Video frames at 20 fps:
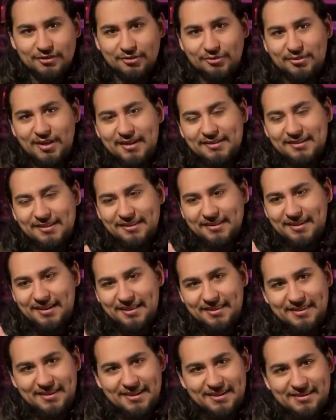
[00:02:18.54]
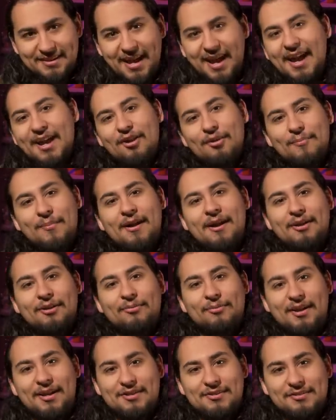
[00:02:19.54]
So technically, the entire
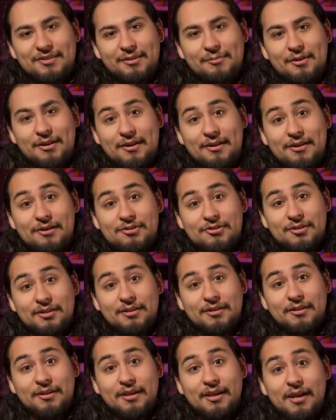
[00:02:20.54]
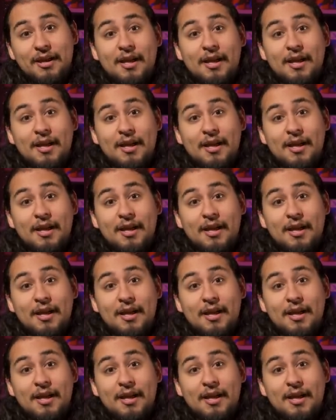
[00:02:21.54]
model range is limited edition.